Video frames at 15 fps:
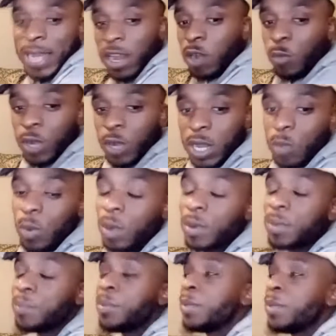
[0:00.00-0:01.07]
They don't really want
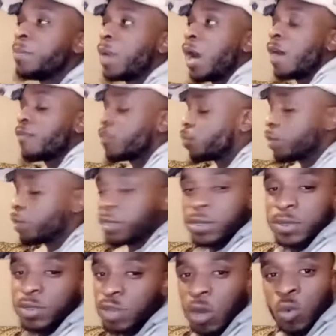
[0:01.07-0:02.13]
to be bothered with
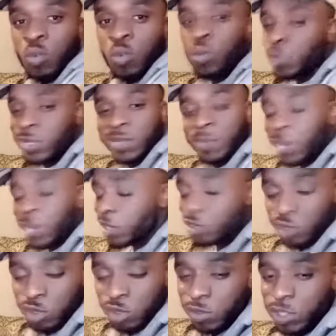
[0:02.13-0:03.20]
the
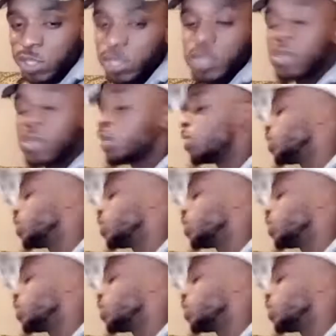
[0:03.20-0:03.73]
mandatories or